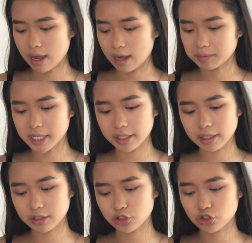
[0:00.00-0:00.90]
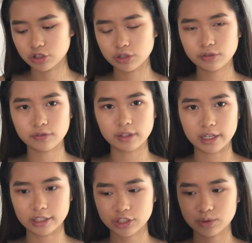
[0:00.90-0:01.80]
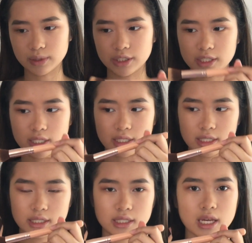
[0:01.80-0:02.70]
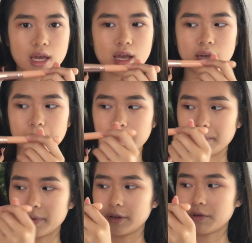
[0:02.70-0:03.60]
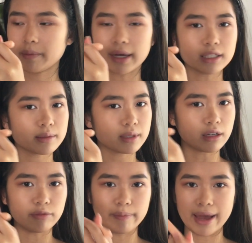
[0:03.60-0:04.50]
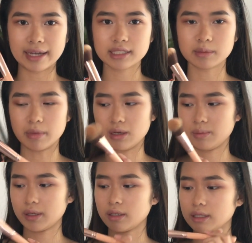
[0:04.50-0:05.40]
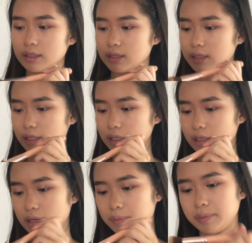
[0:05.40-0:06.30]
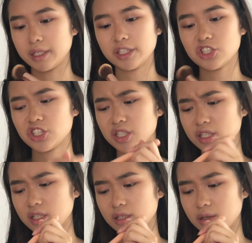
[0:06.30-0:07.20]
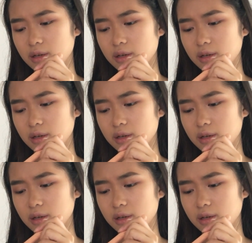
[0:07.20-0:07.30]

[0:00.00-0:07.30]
I'm taking True Flush, which is this, it reminds me of Max Melba. It's like a peachy